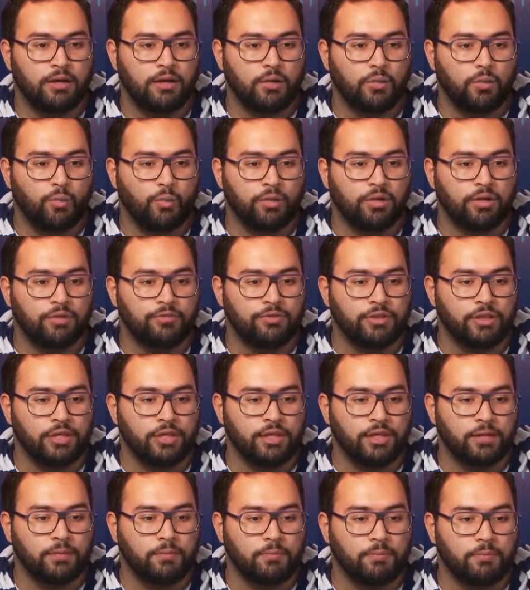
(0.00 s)
one of
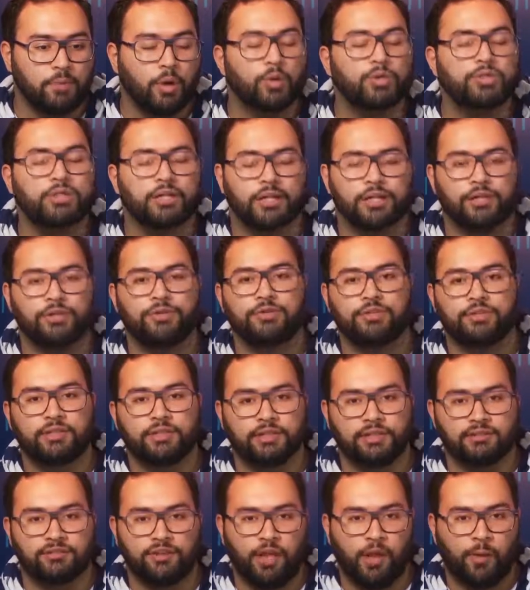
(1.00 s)
the most
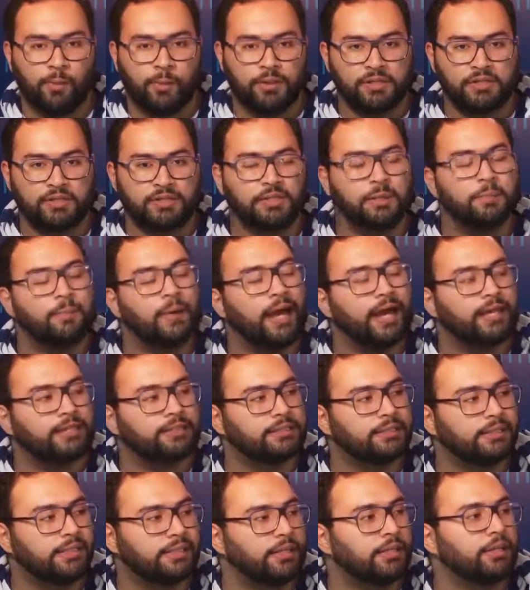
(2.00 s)
interesting developments in the
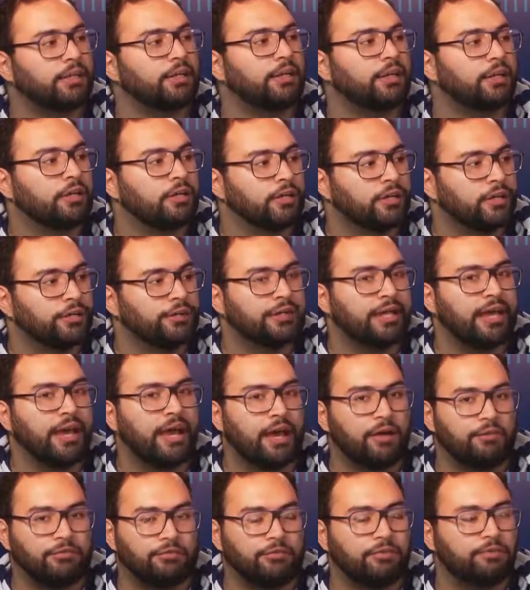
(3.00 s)
past year and a
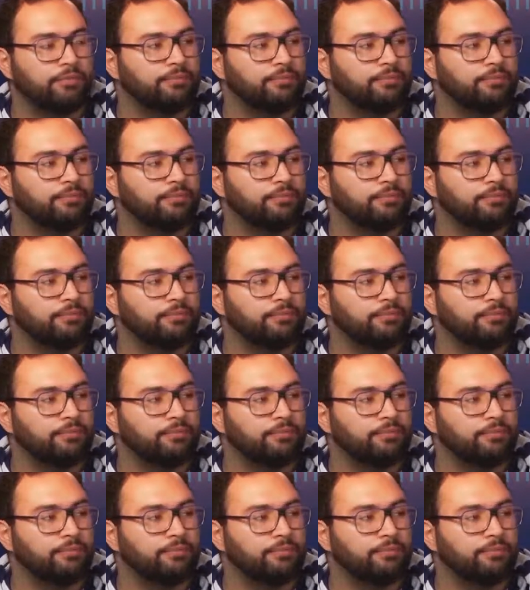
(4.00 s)
half.